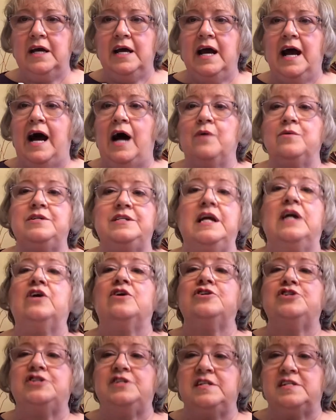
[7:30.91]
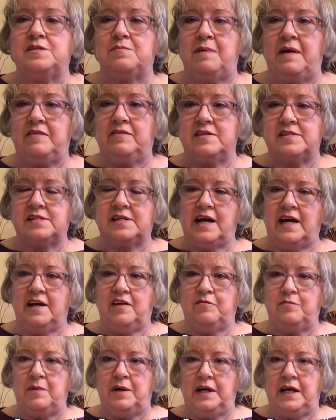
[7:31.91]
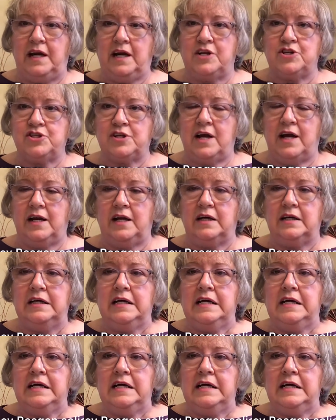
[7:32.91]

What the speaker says: How dare she spend this kind of money on China?